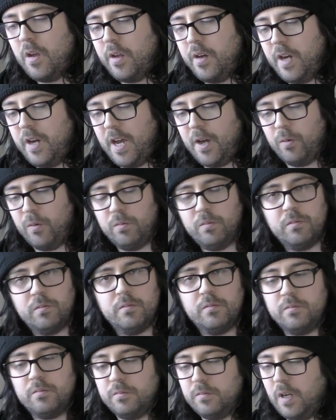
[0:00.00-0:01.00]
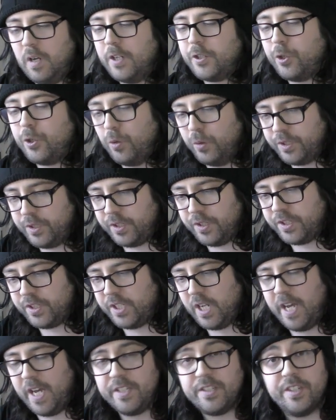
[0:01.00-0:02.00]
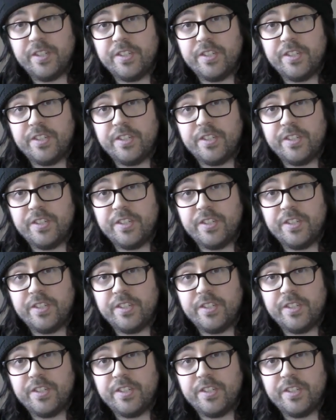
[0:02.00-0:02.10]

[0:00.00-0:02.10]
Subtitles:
Now, I should go into the stats.